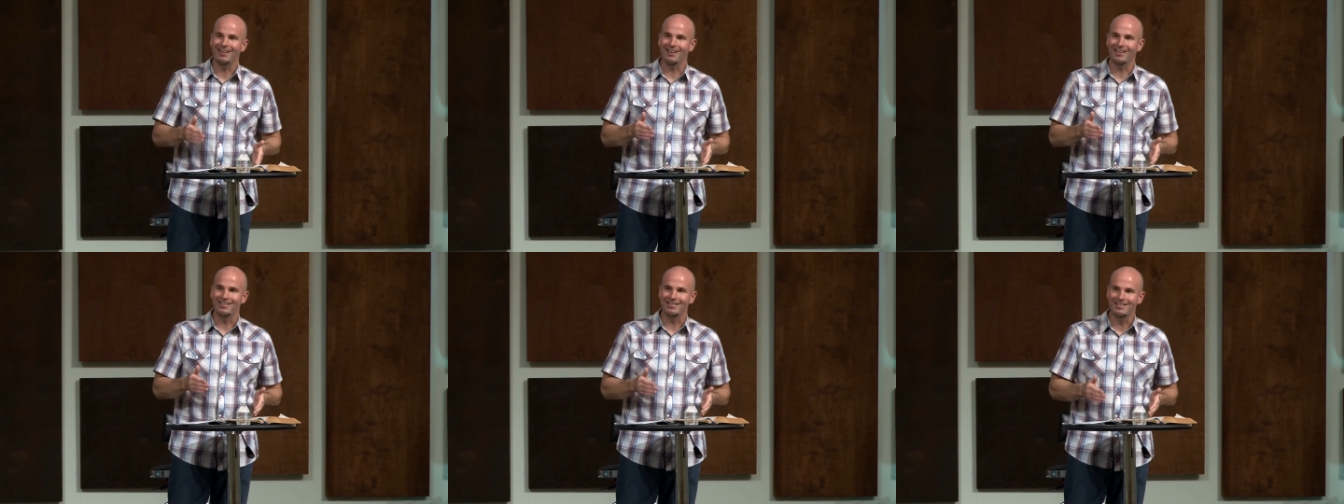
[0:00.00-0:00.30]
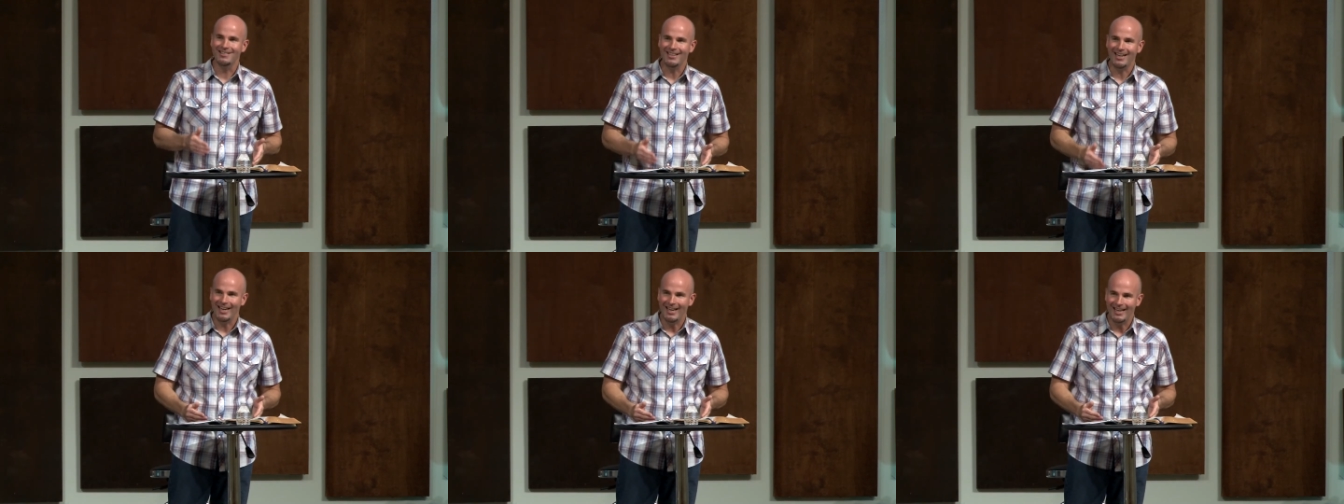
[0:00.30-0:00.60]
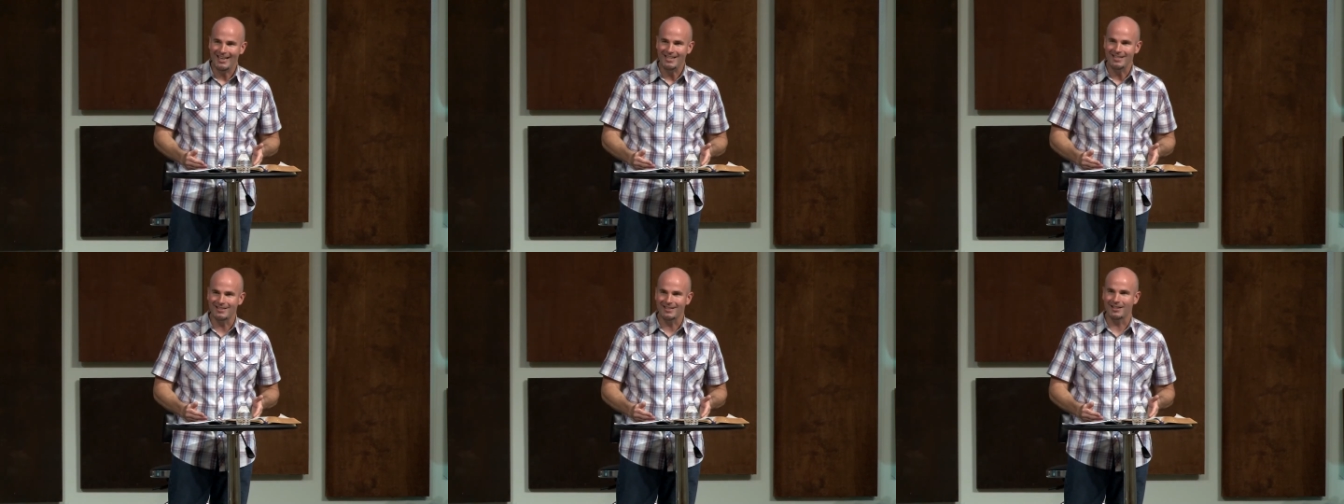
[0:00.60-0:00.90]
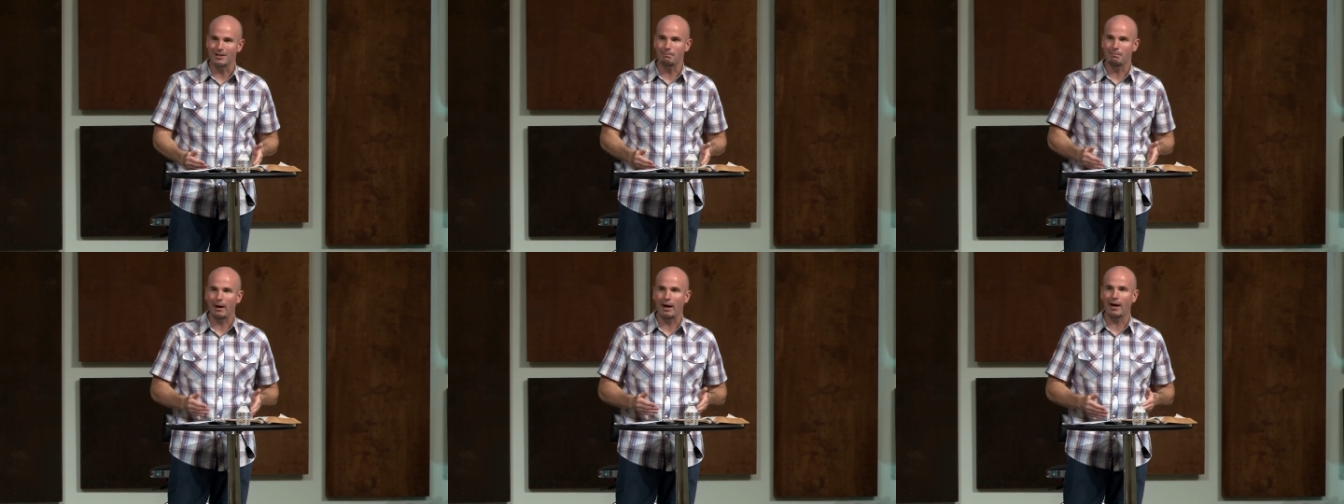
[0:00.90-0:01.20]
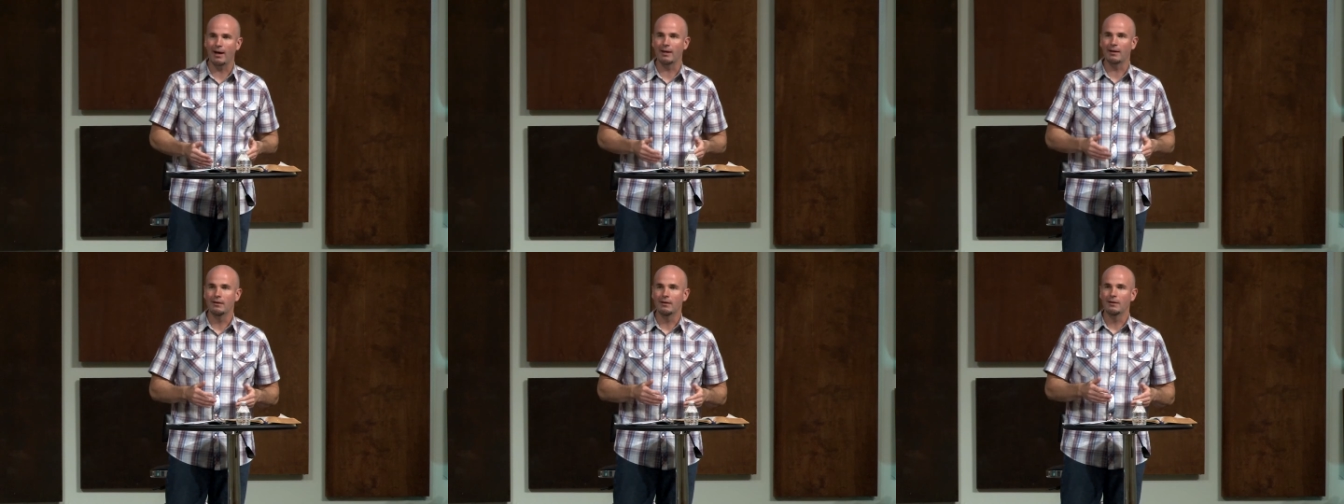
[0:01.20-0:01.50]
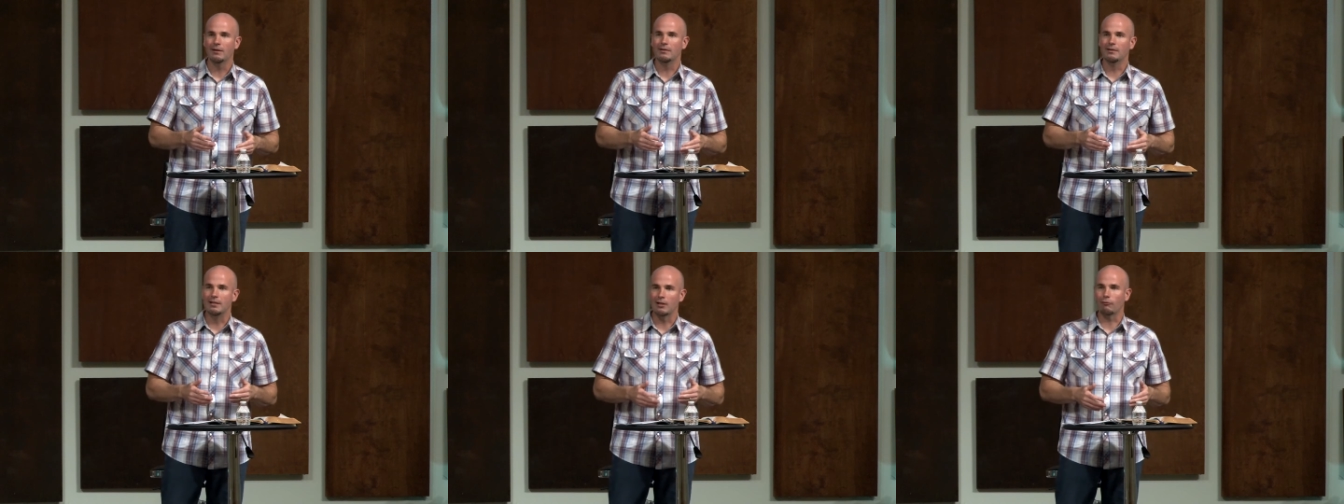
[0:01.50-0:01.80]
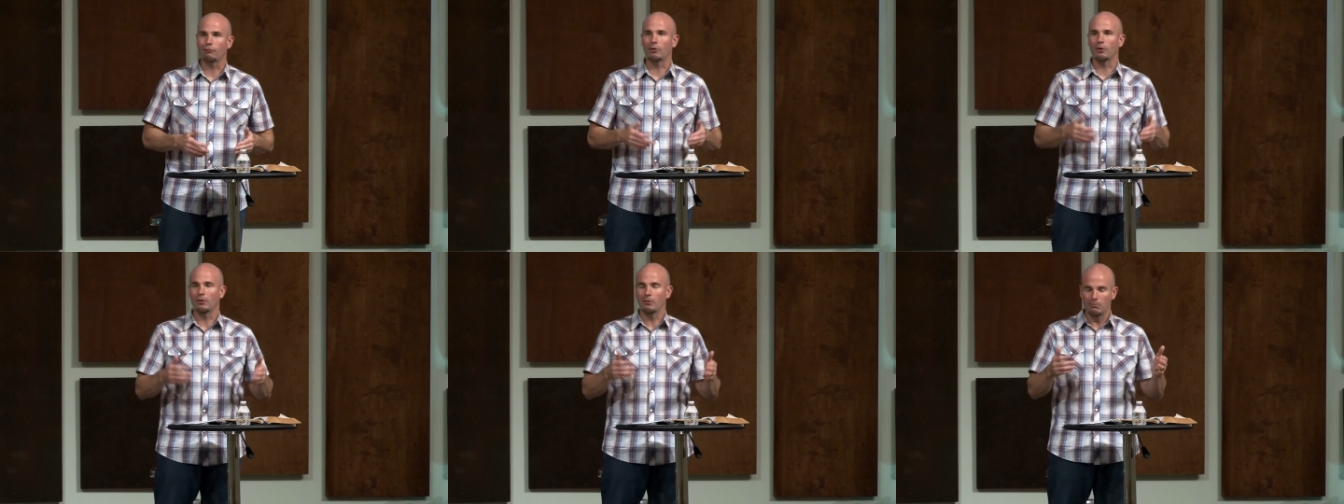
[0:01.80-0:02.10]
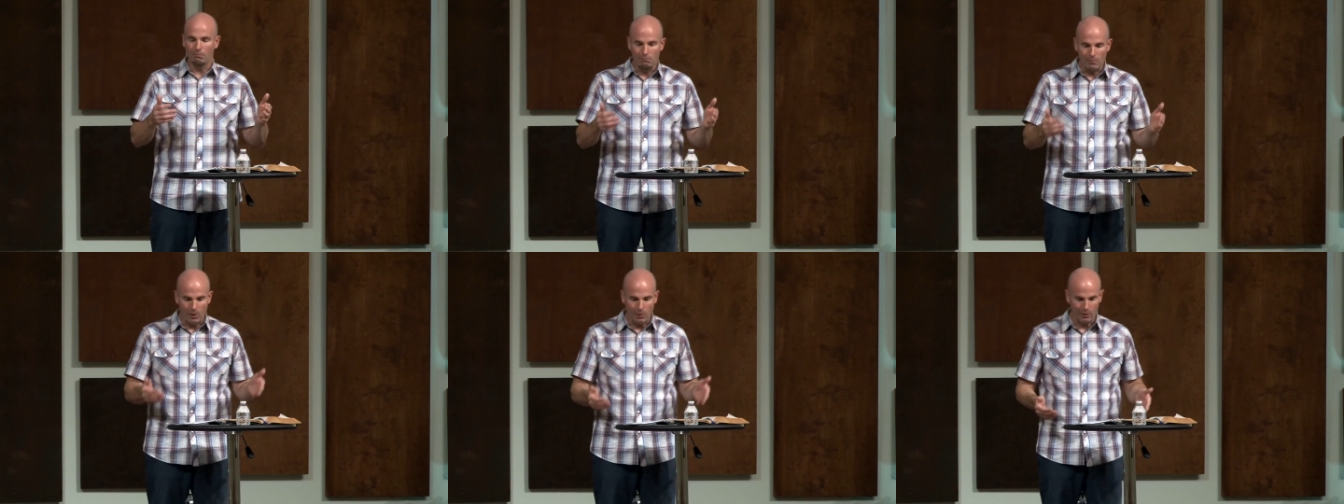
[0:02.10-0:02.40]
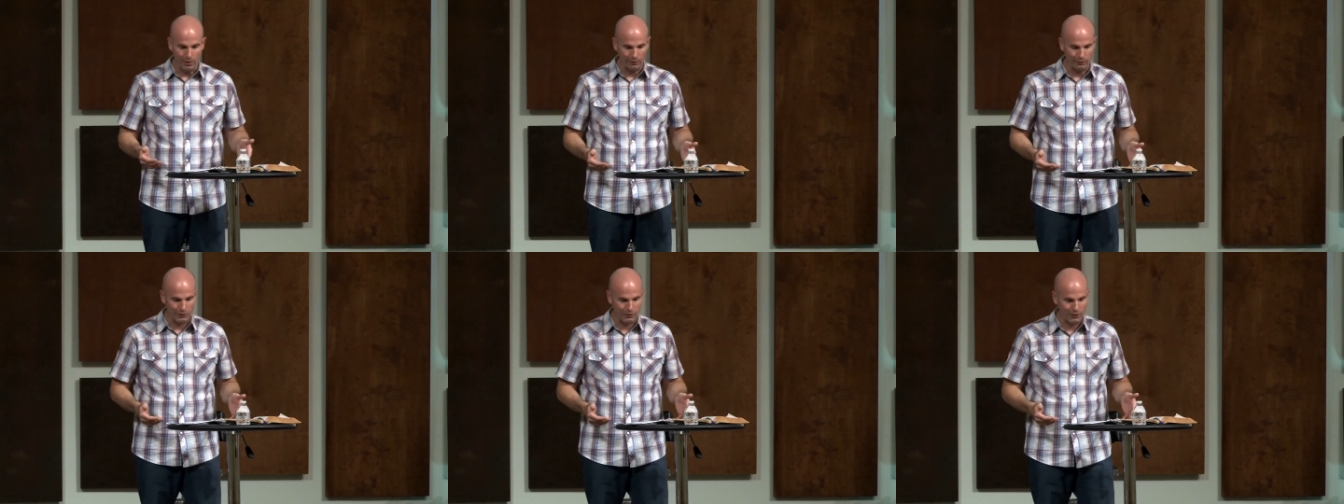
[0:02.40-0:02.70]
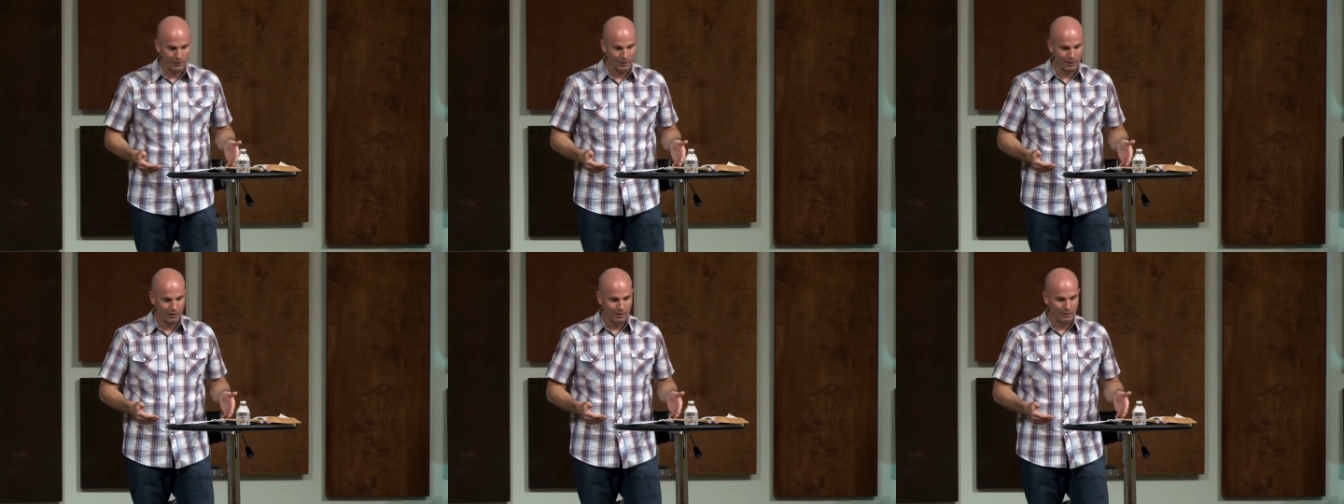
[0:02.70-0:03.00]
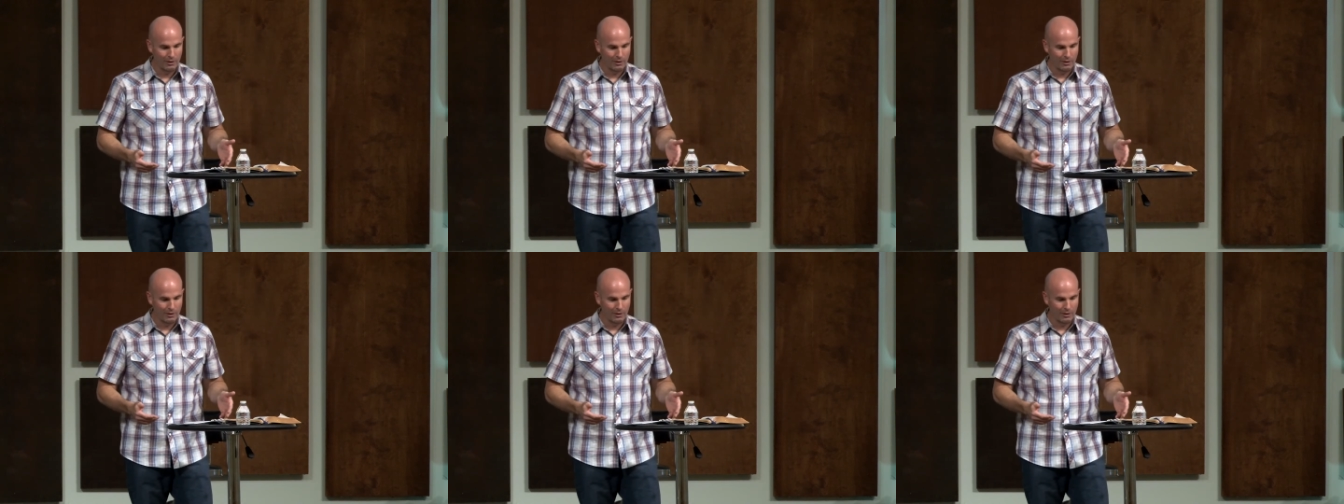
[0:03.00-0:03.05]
untainted by different motives.